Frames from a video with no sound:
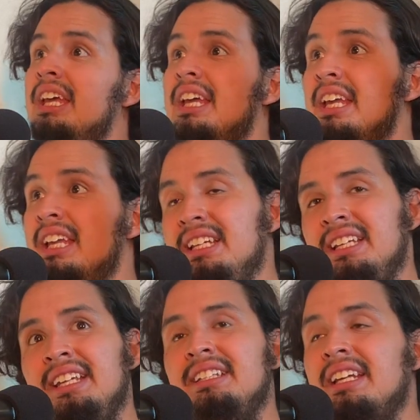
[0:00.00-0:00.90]

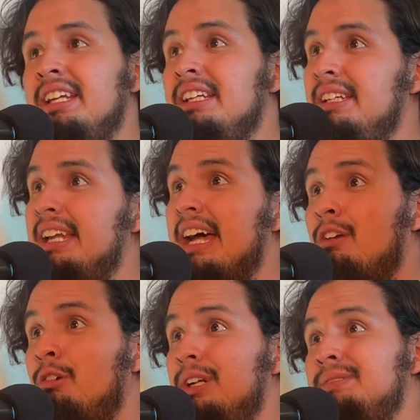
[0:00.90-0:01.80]
He got
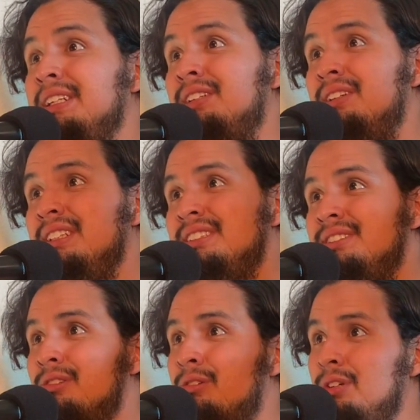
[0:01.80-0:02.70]
crisp. He turned
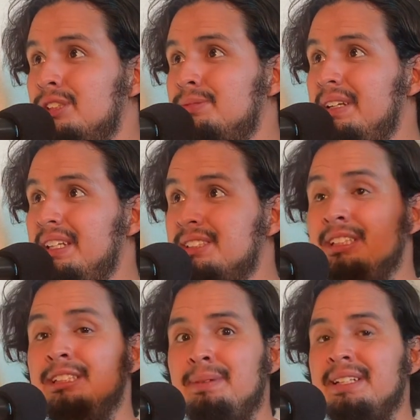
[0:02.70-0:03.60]
into crisp. So
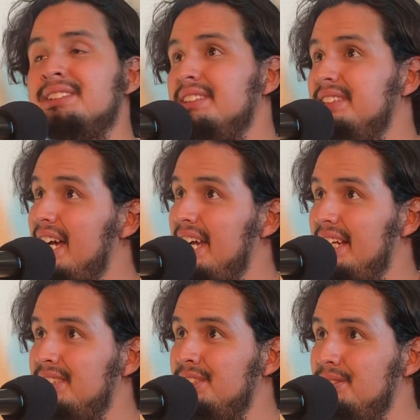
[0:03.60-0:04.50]
he's basically
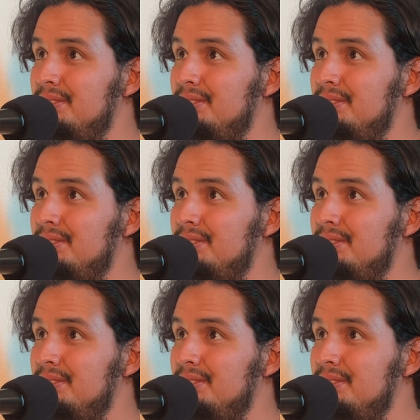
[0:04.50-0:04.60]
dying too.